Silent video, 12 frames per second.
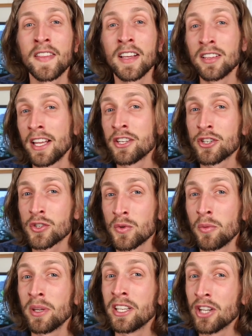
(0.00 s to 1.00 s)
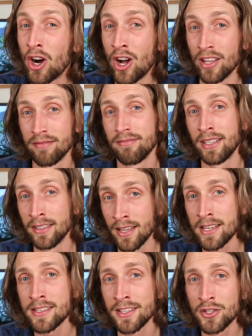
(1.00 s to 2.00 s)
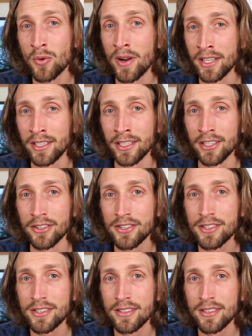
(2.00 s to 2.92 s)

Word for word: that the glaciers will be gone in less than twenty years.